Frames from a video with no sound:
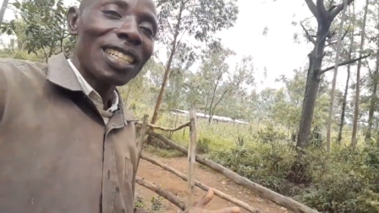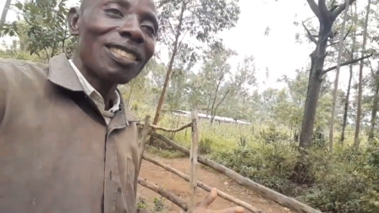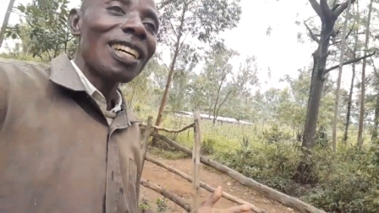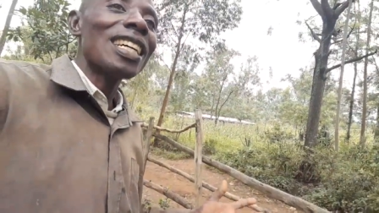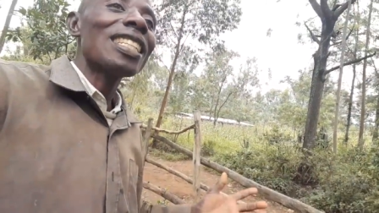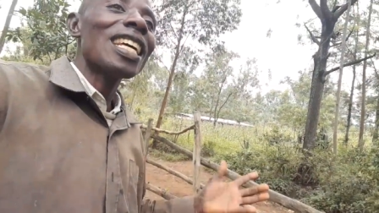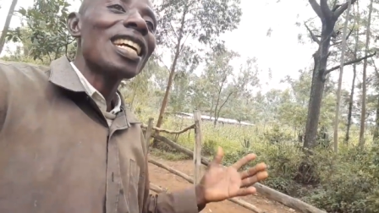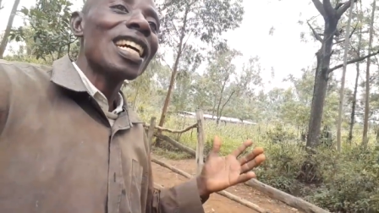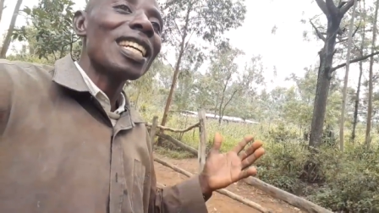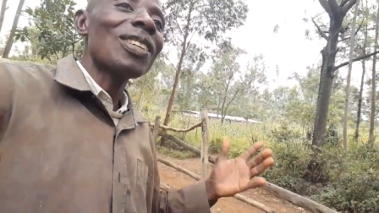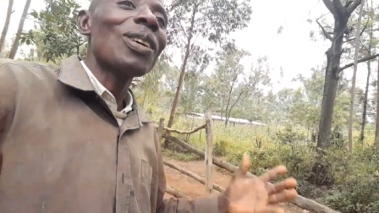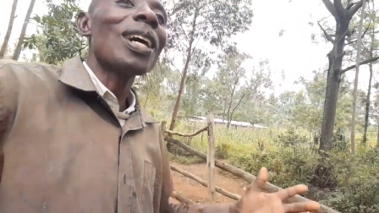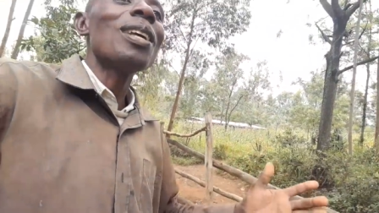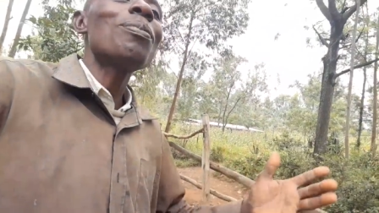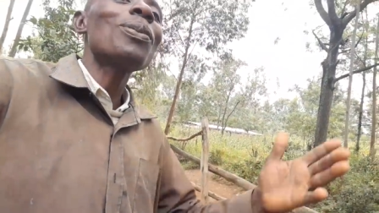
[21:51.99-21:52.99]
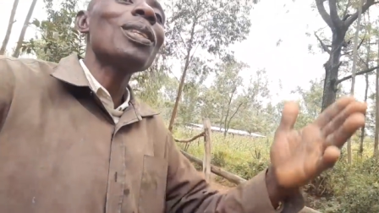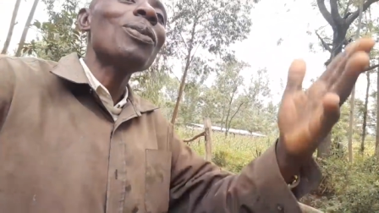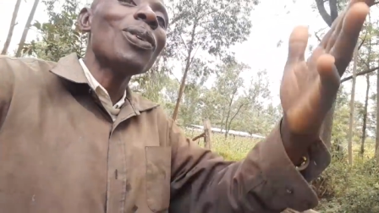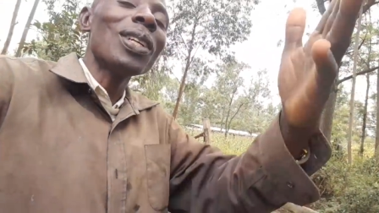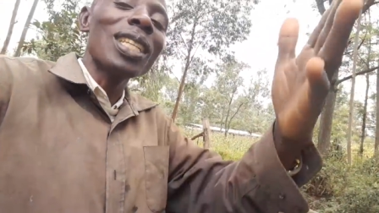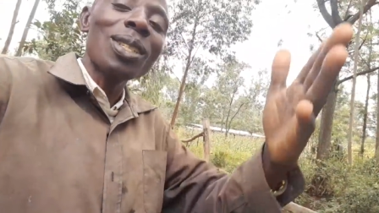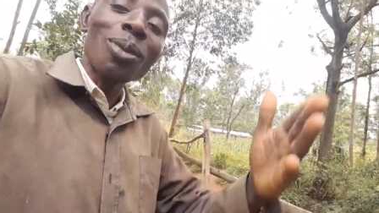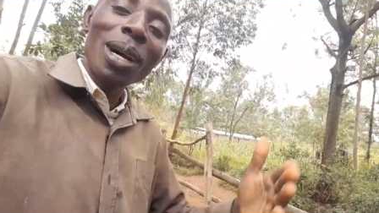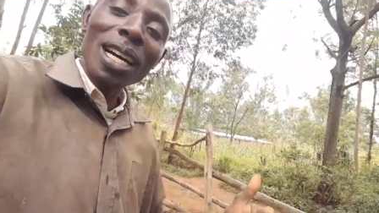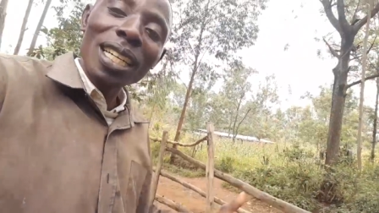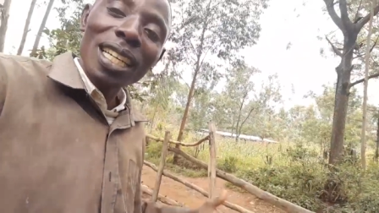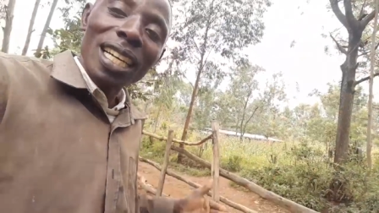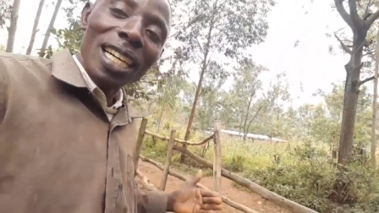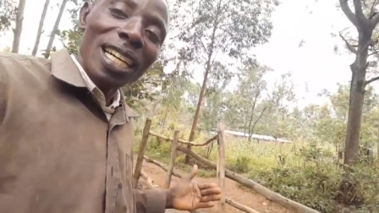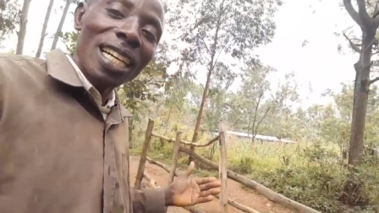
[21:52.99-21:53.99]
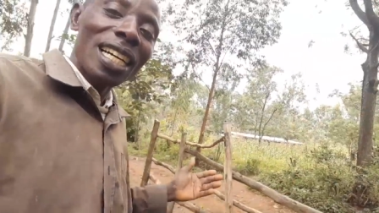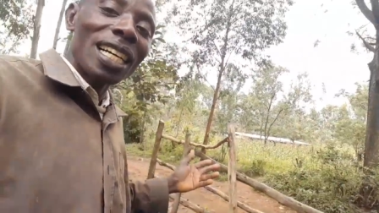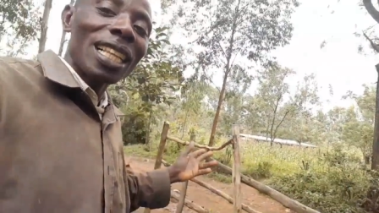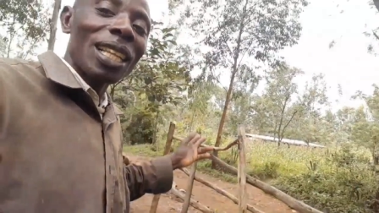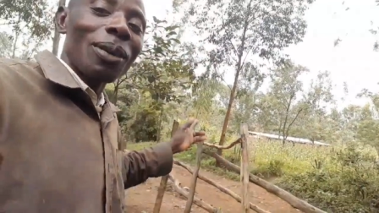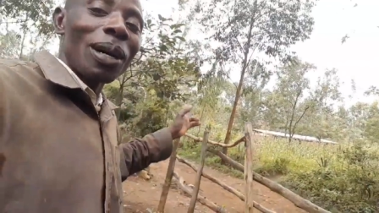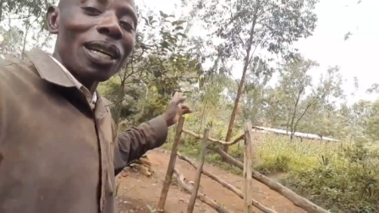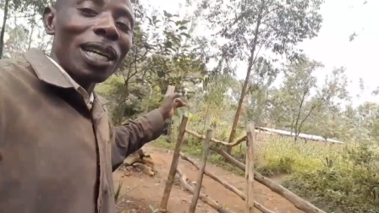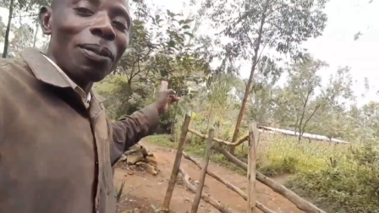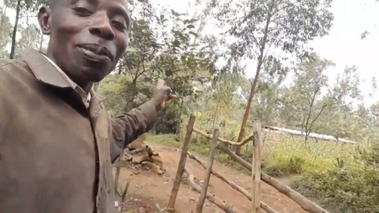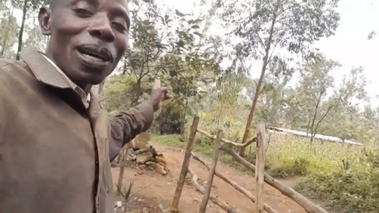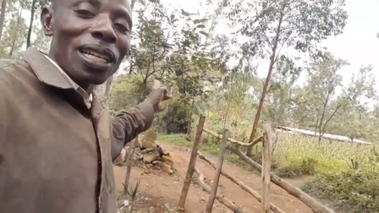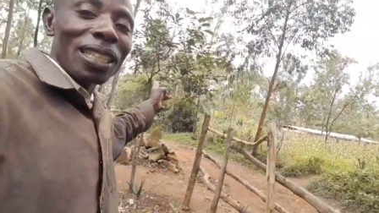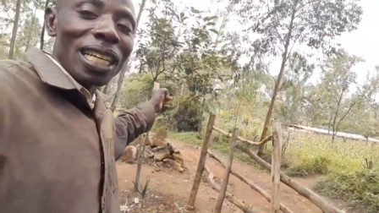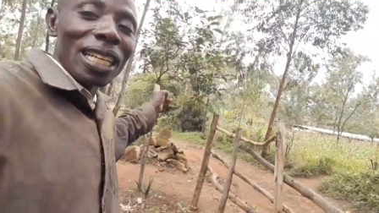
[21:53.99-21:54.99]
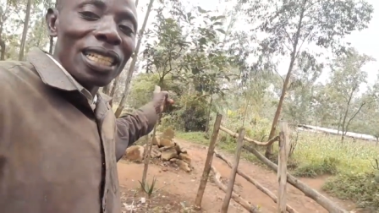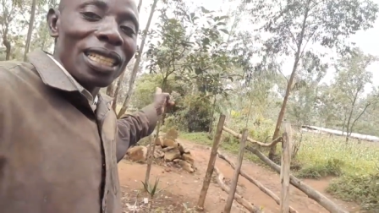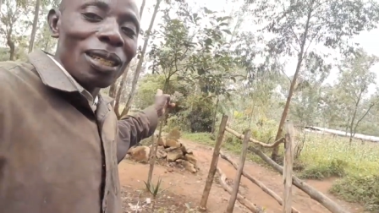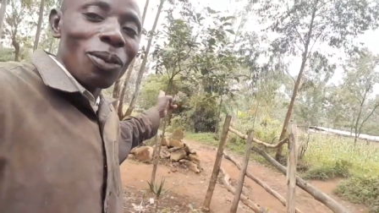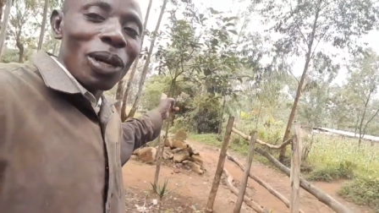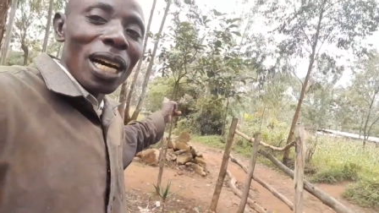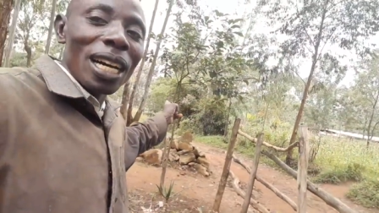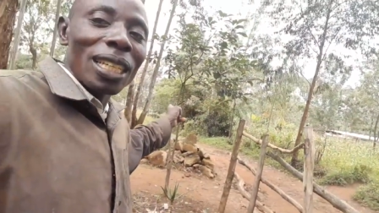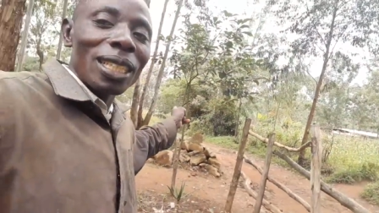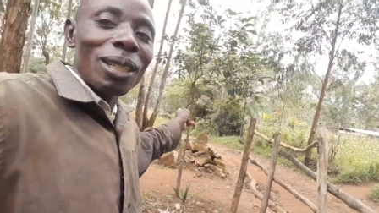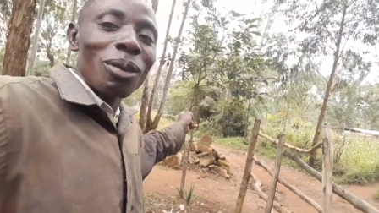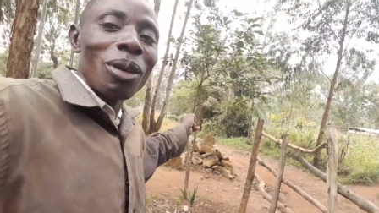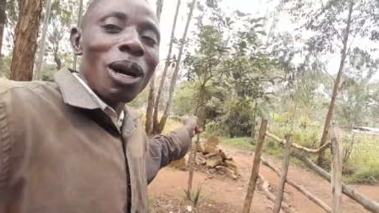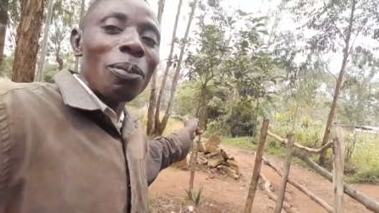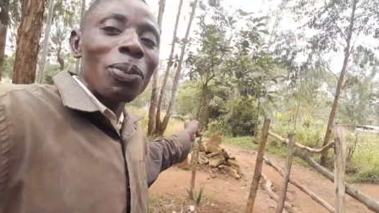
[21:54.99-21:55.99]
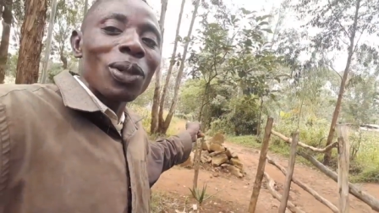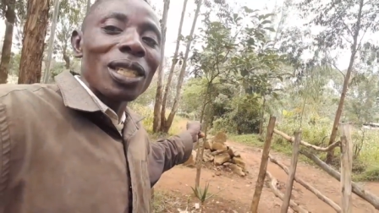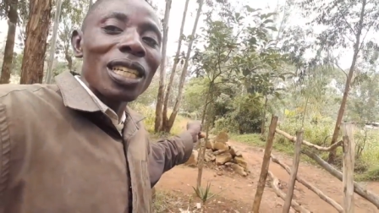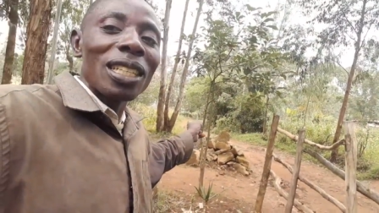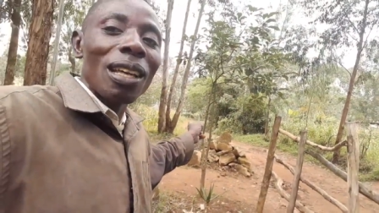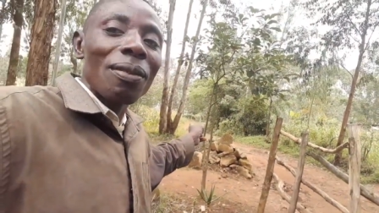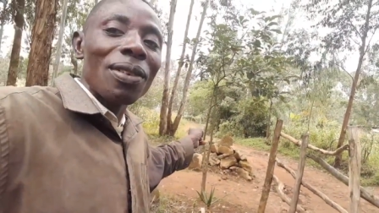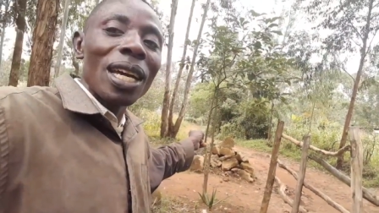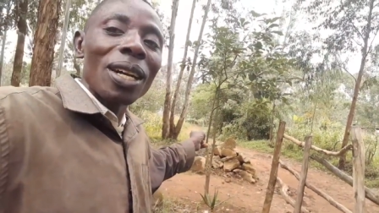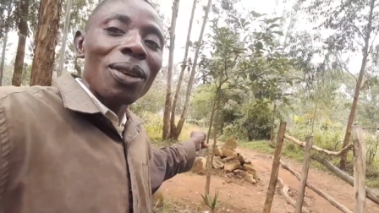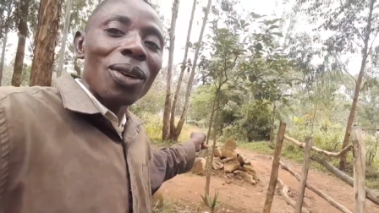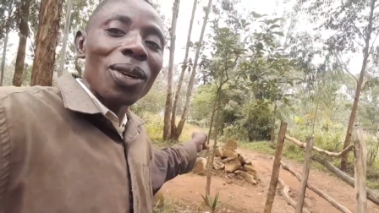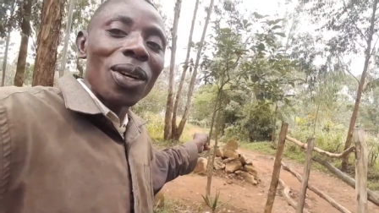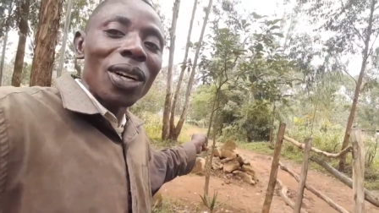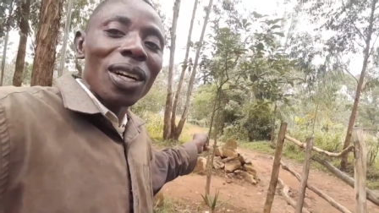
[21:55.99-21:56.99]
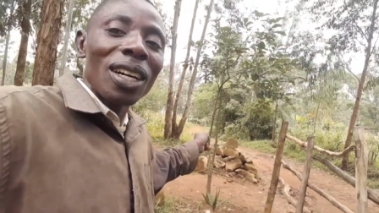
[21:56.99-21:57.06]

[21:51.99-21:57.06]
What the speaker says: So they can go. I put it for this one. The one I planted where we were pushing the vehicle.